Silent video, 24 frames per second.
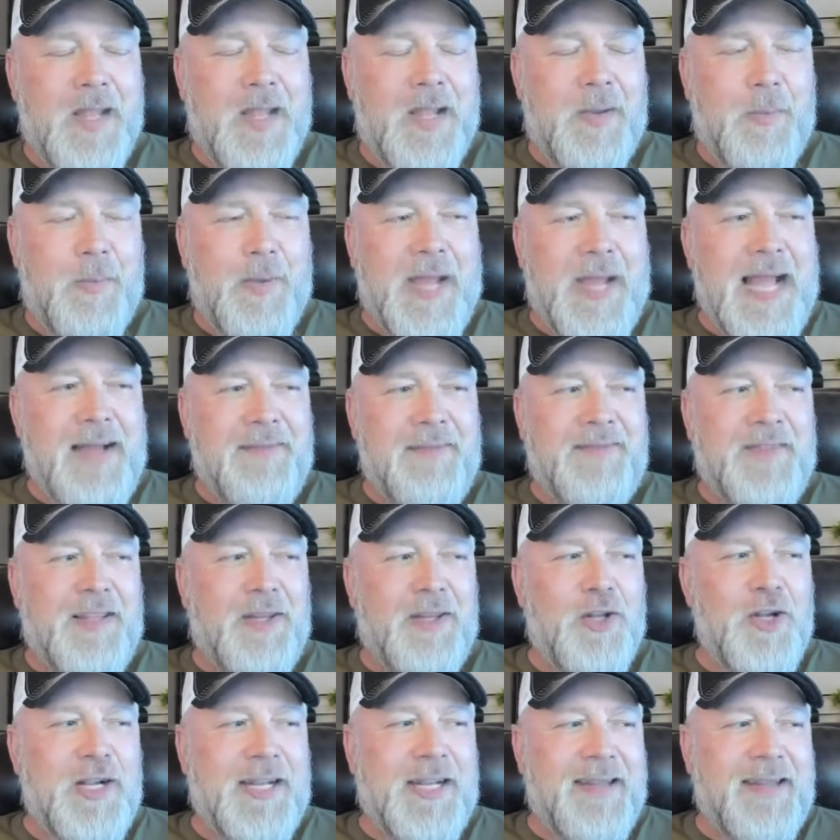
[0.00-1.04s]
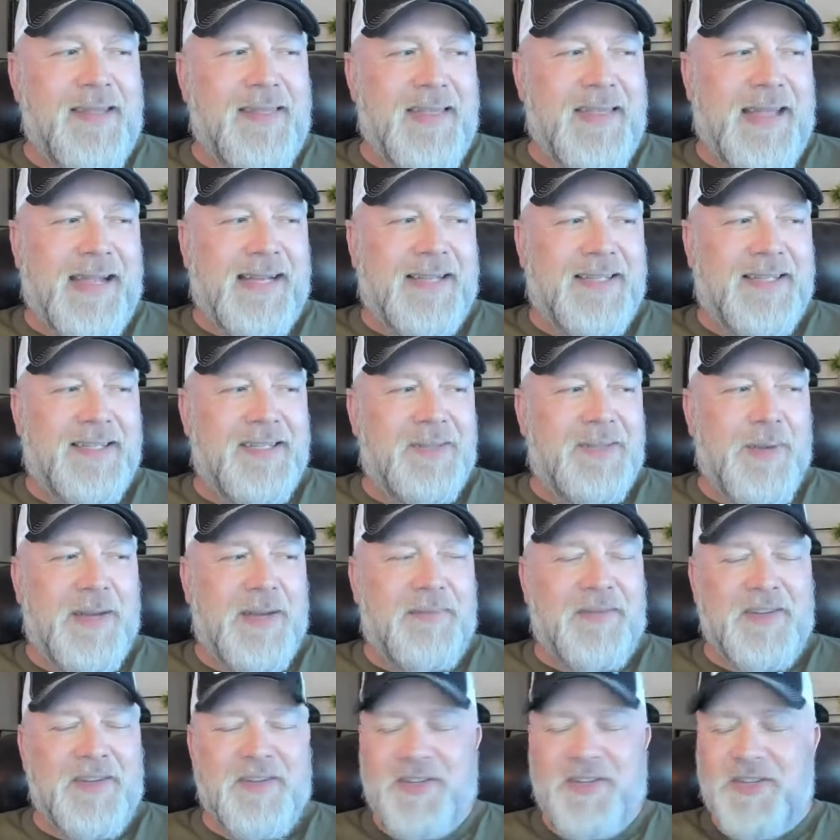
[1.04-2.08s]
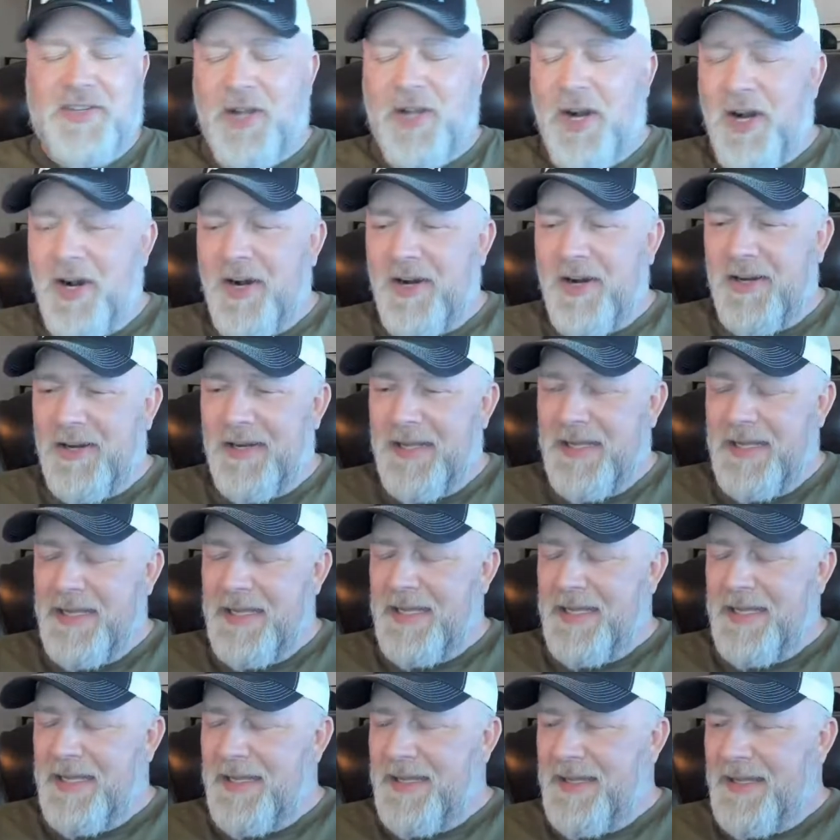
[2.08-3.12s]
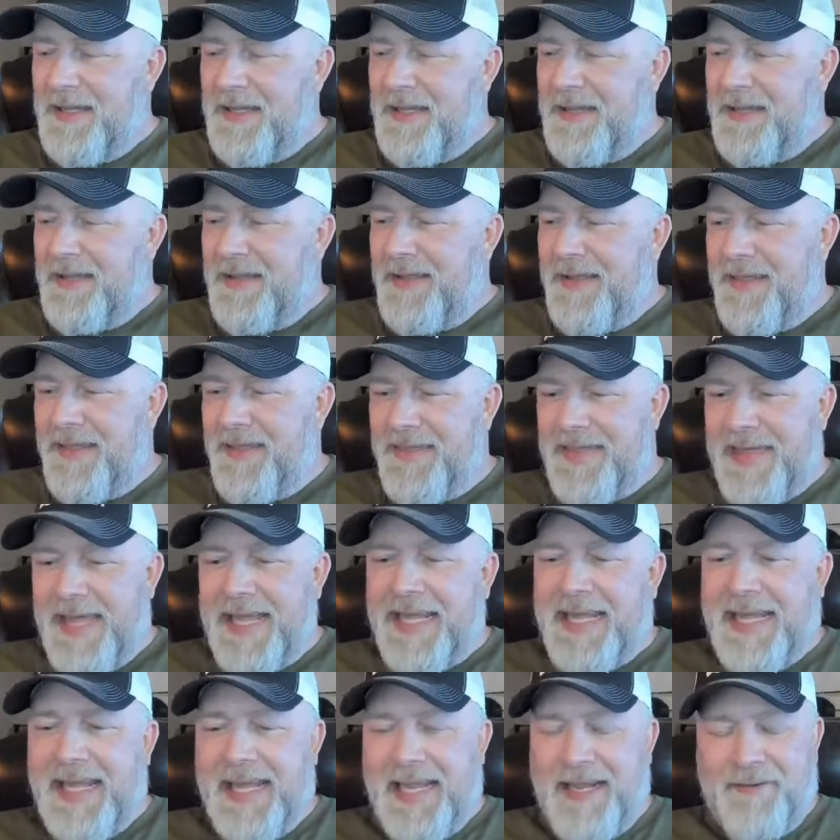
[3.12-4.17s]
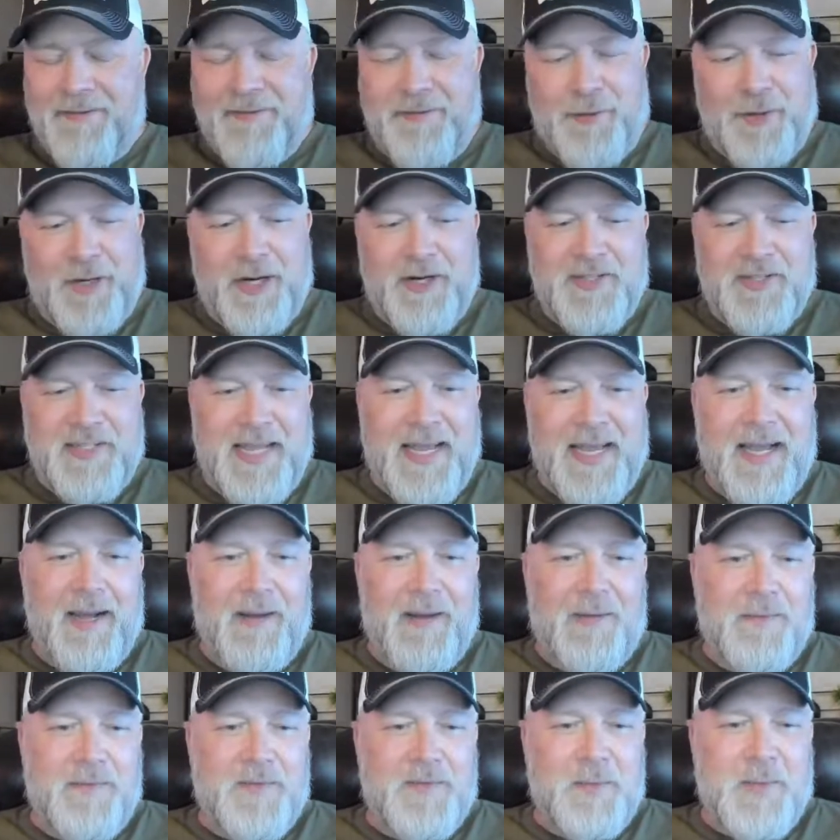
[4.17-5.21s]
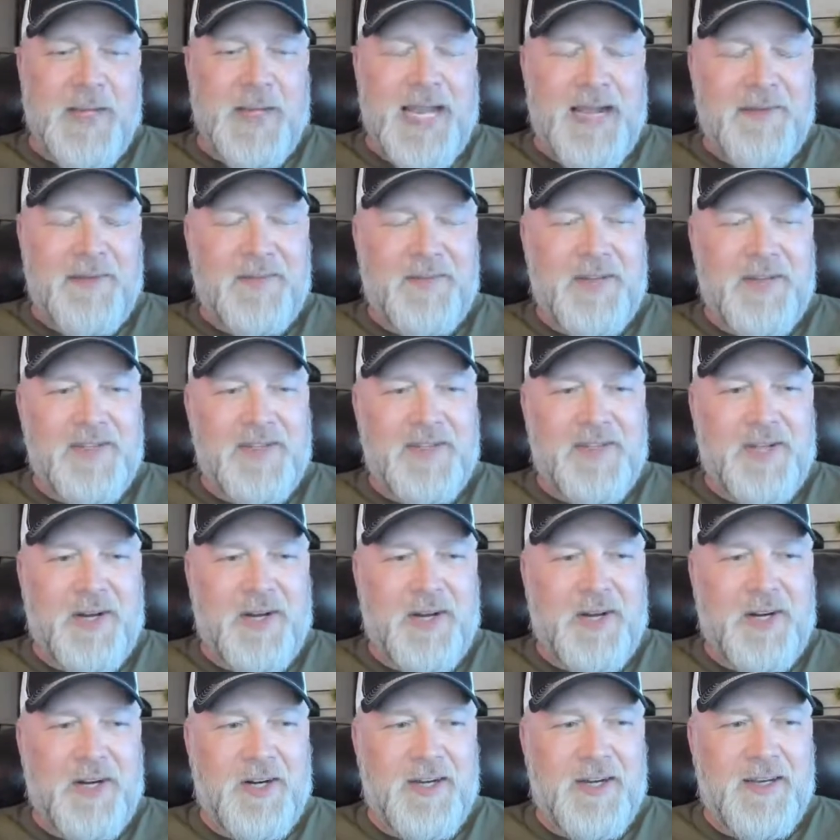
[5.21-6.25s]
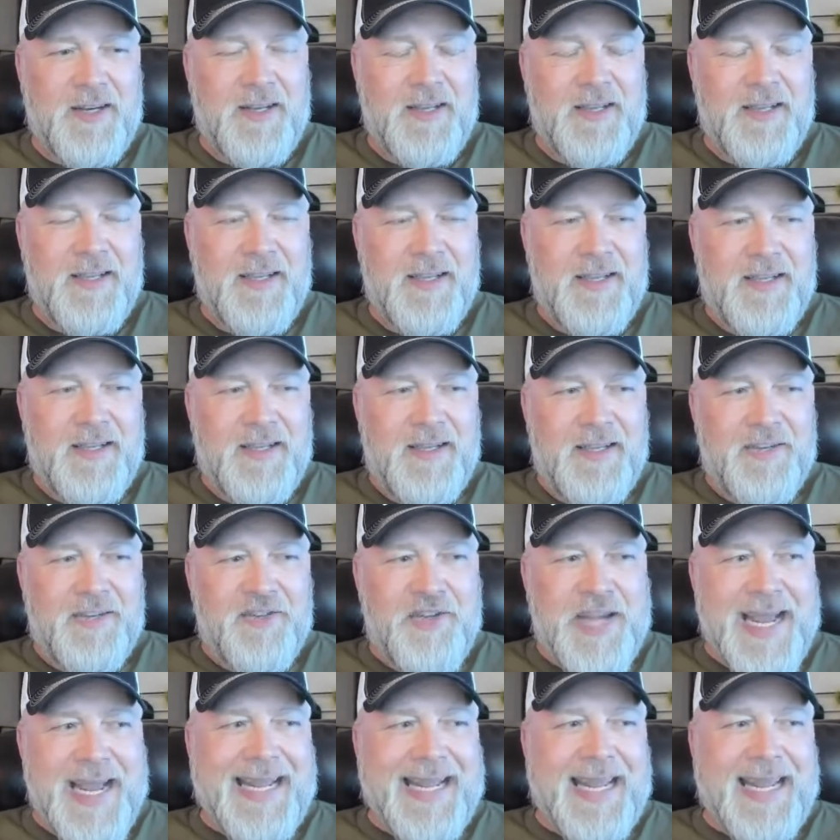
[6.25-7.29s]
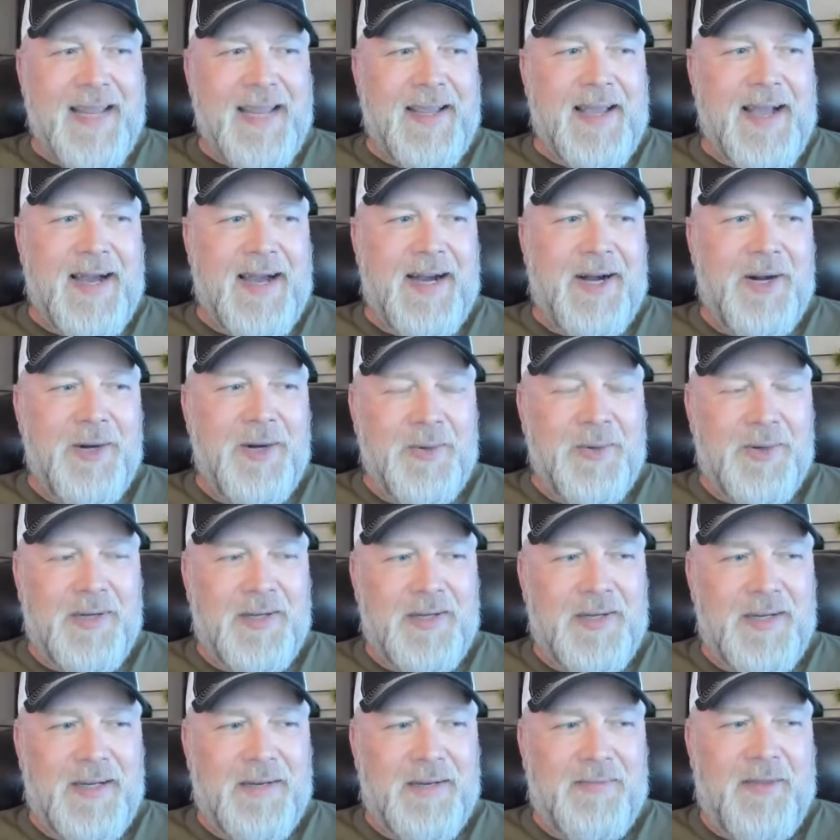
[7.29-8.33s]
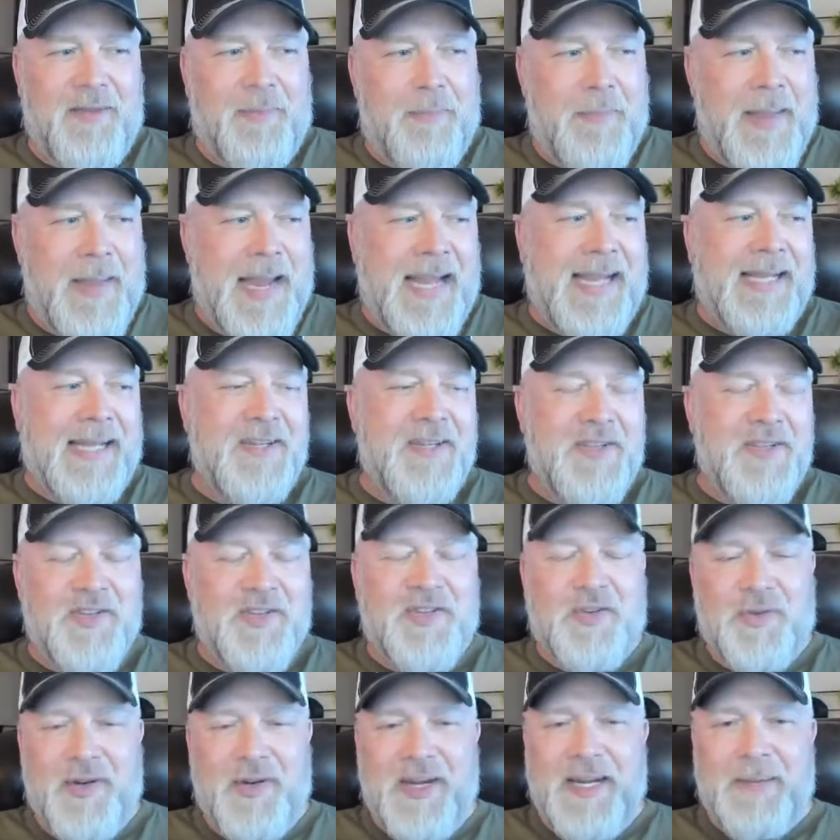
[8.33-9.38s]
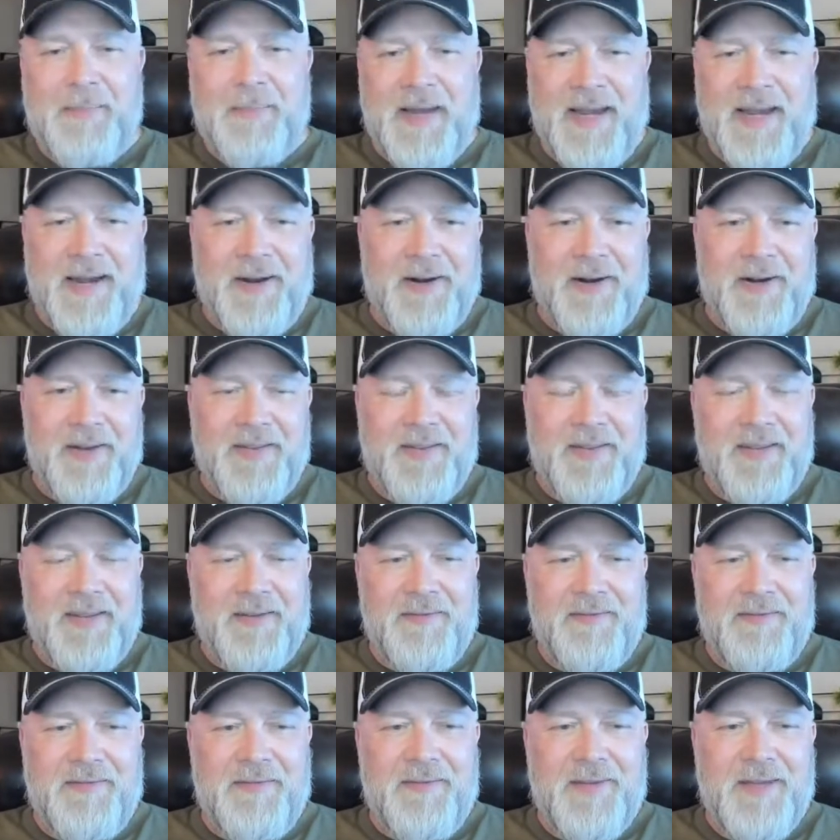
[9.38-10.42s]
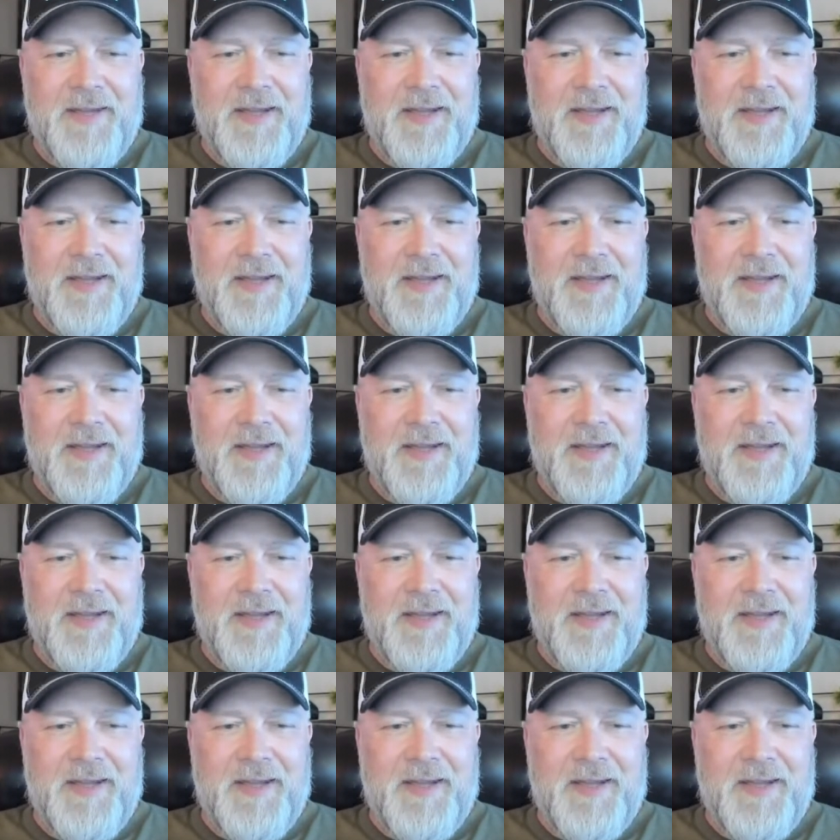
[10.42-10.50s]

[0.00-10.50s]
we have to look at things. We have to start thinking for ourselves. We have to start checking out of the mainstream narrative